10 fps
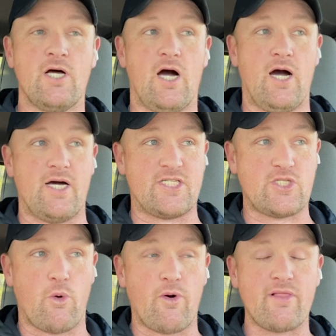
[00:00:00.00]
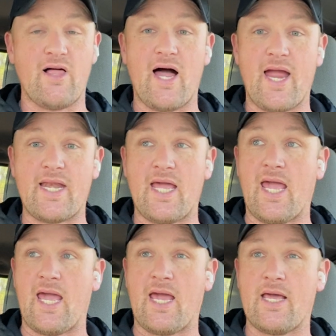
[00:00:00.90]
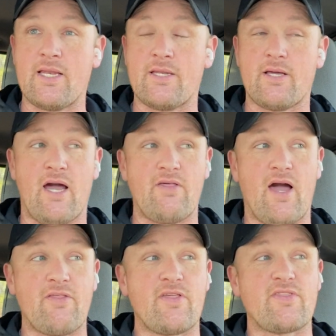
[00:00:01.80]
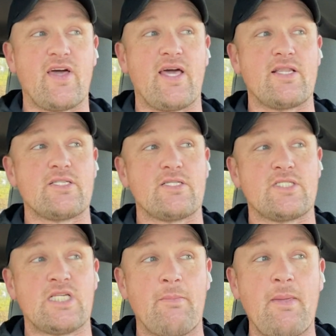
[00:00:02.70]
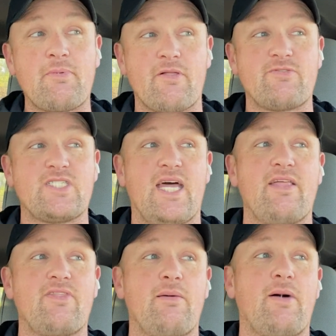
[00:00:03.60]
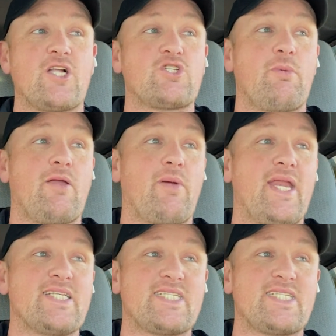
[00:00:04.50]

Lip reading: storyline, and I think that some people have said that Macho Man Randy